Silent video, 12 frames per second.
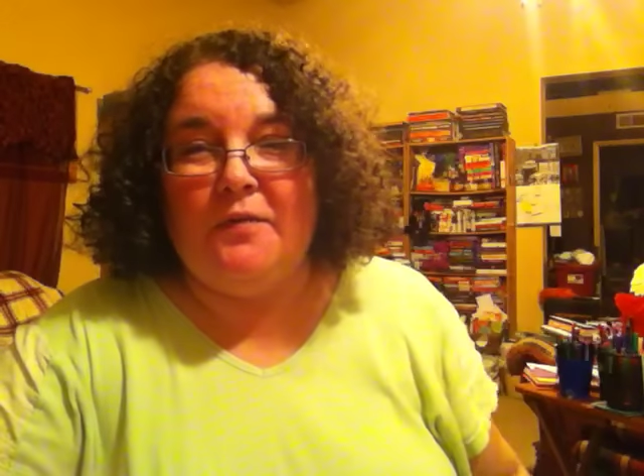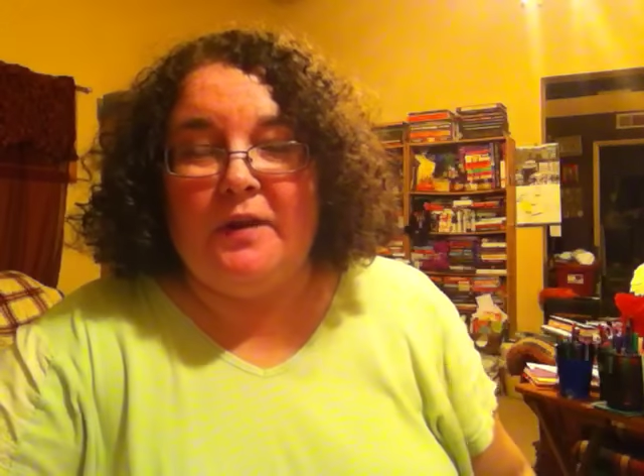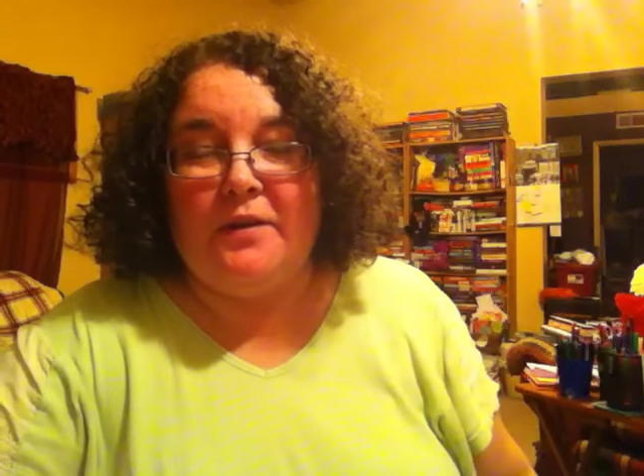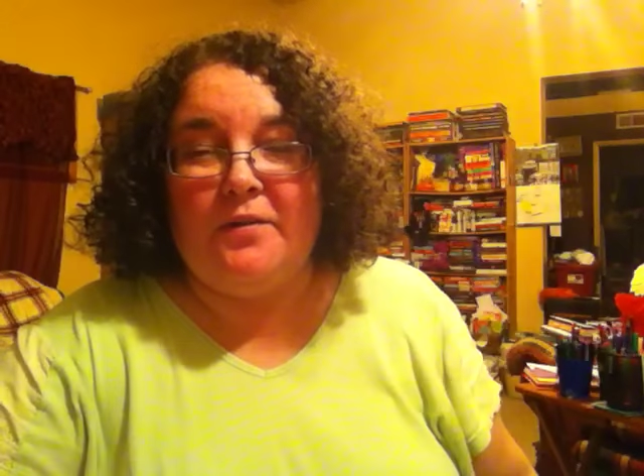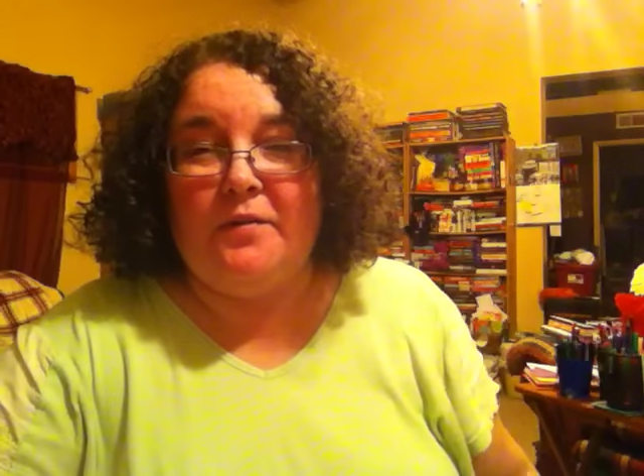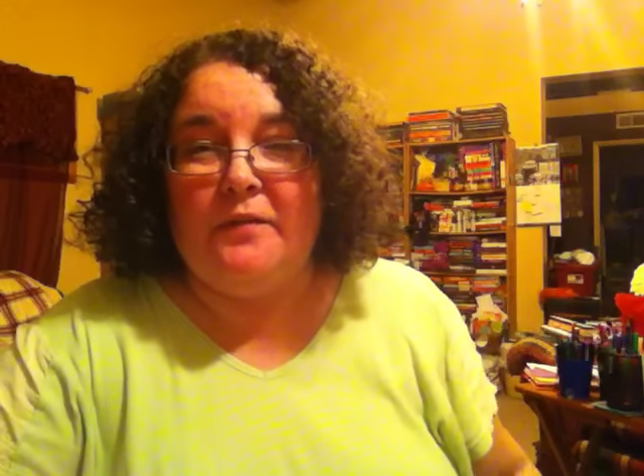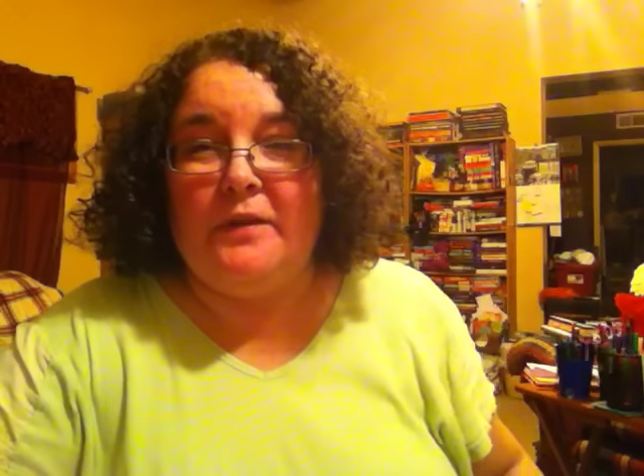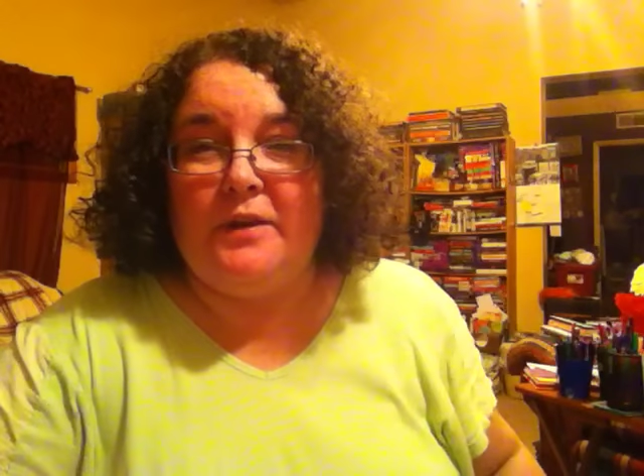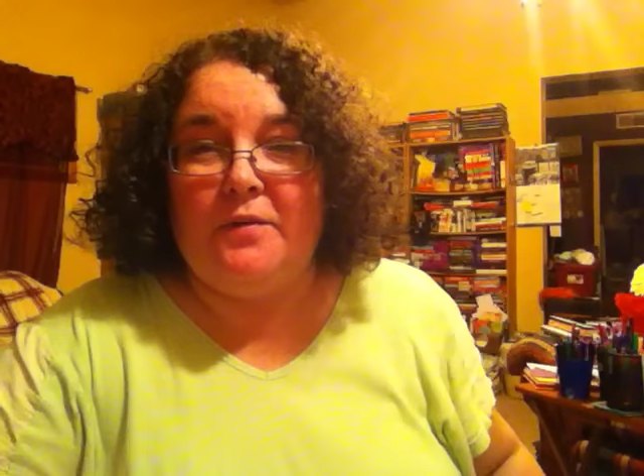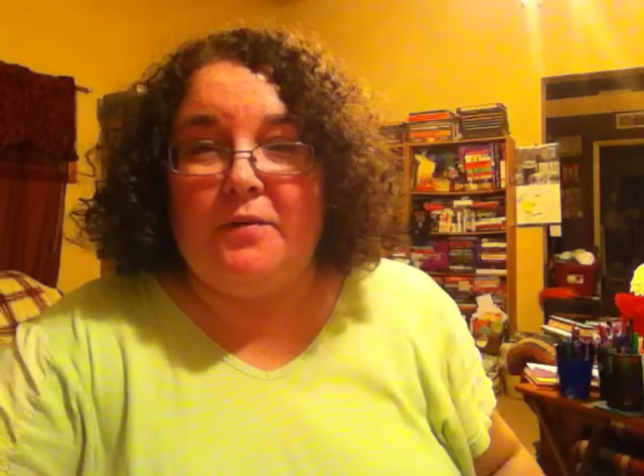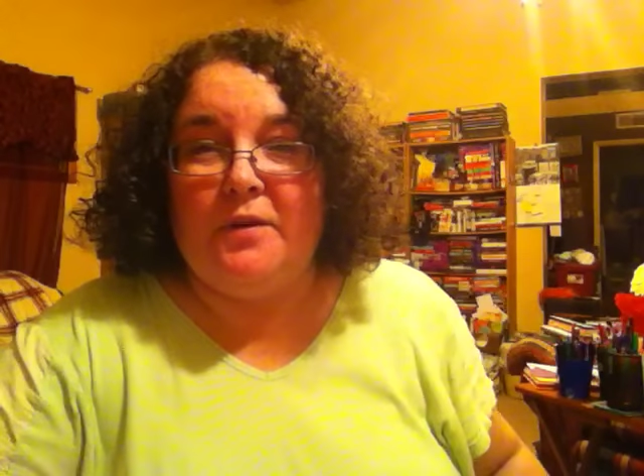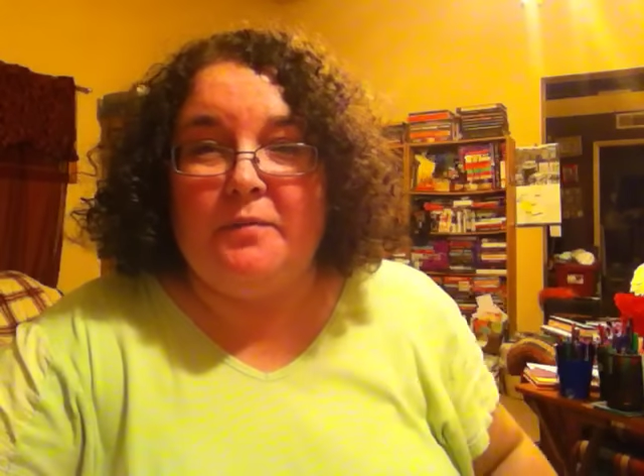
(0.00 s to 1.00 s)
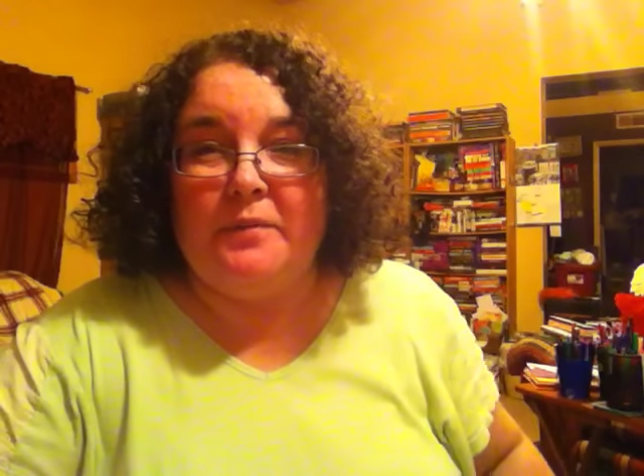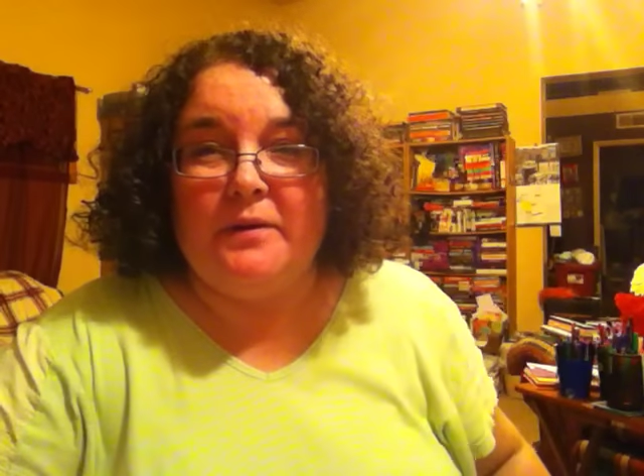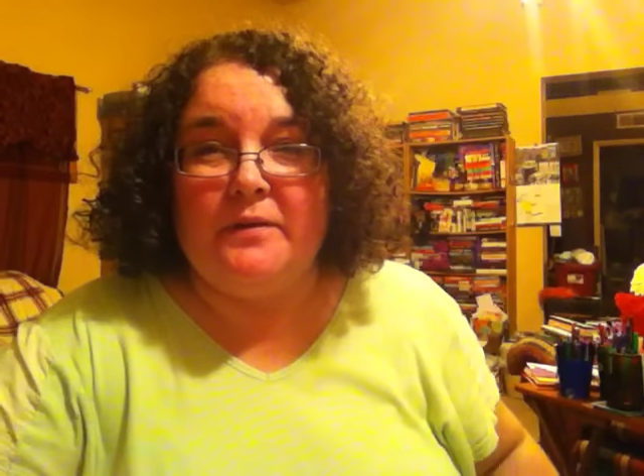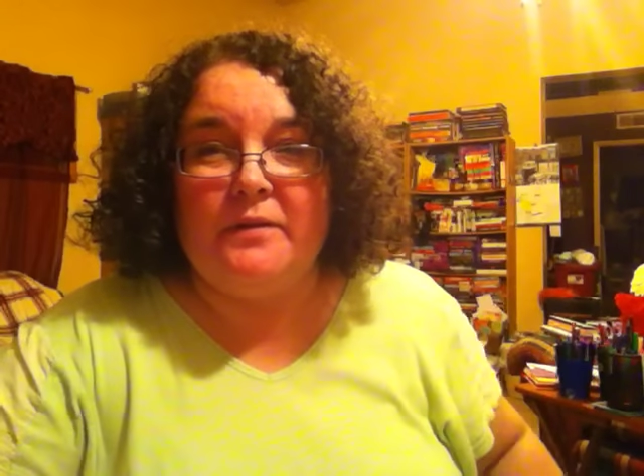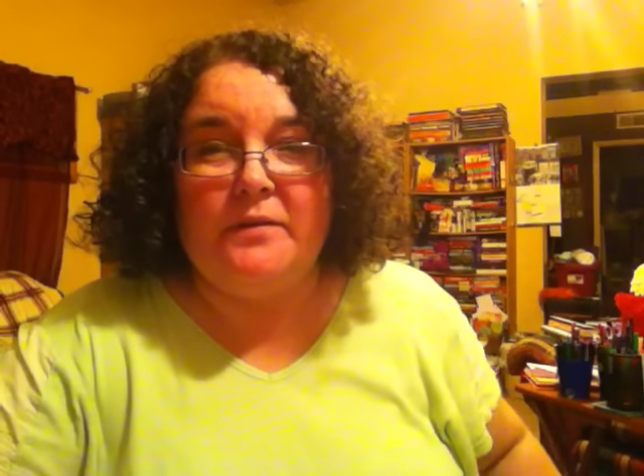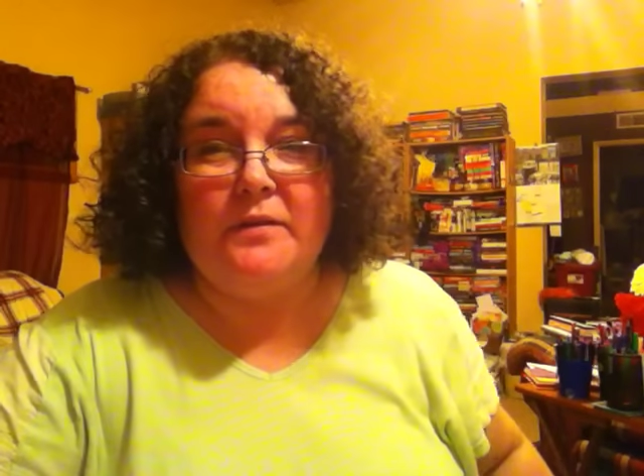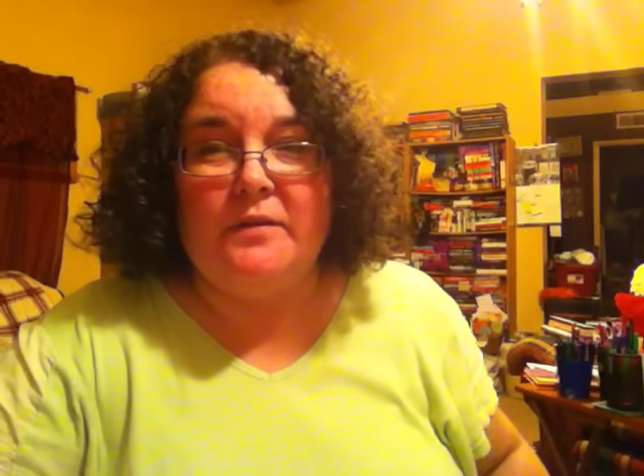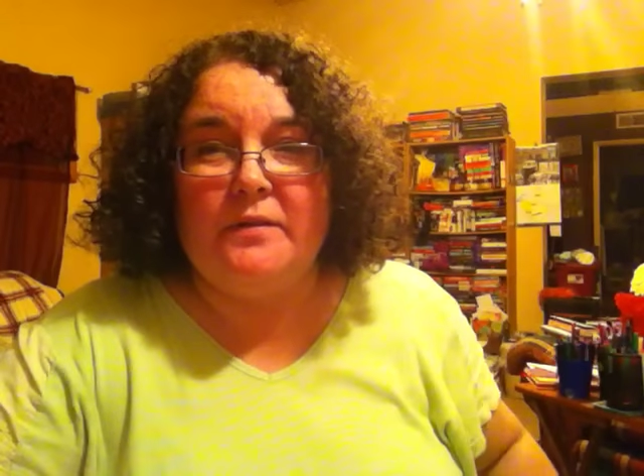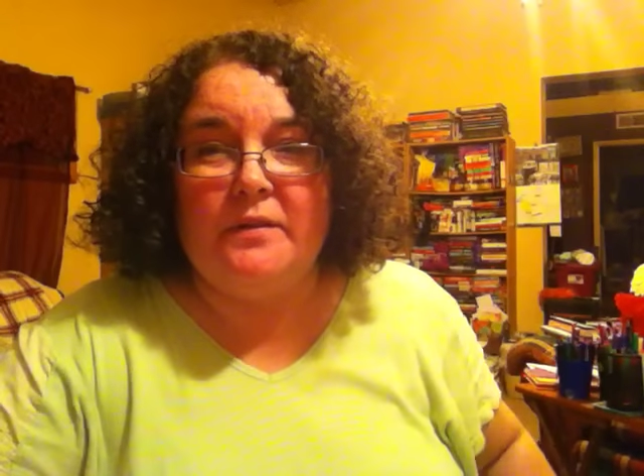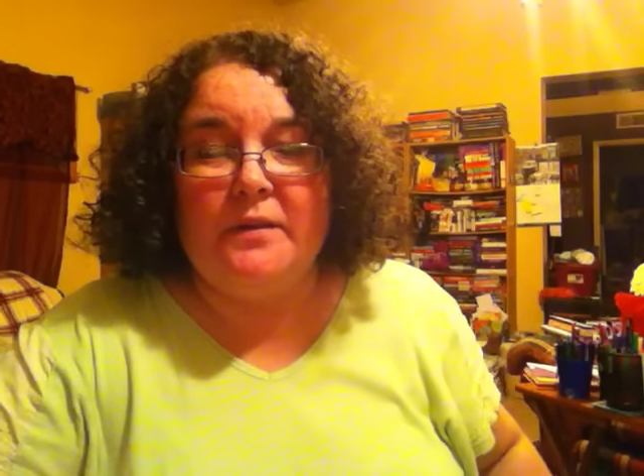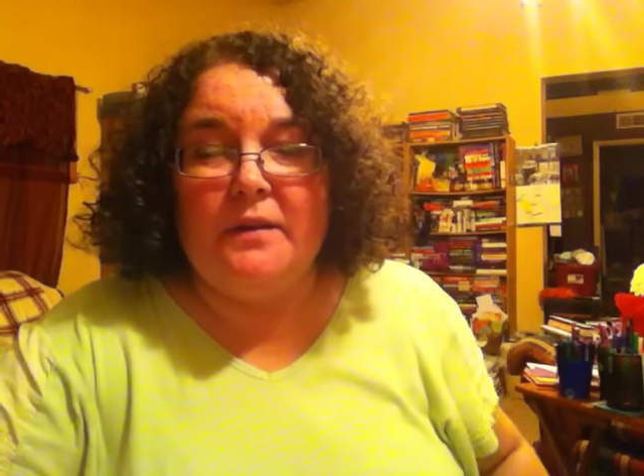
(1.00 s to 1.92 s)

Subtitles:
I can do a video on it, because it's just